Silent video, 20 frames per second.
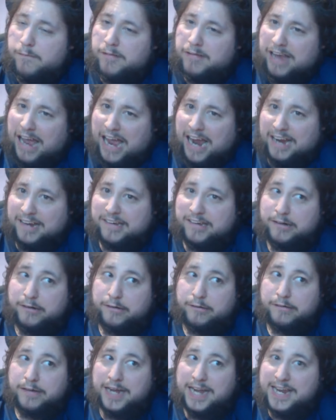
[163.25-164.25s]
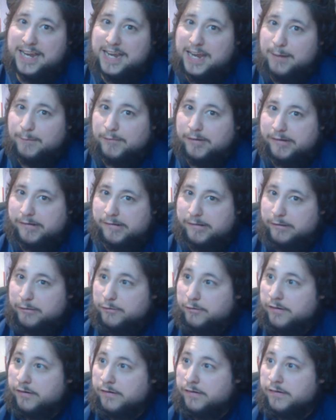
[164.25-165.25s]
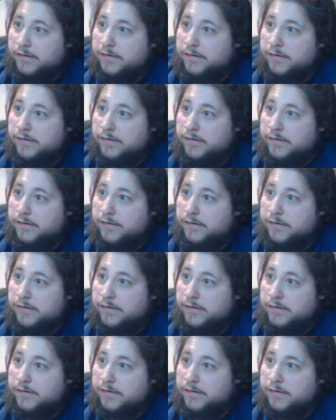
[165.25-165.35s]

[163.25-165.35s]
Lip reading: tactical ineptitude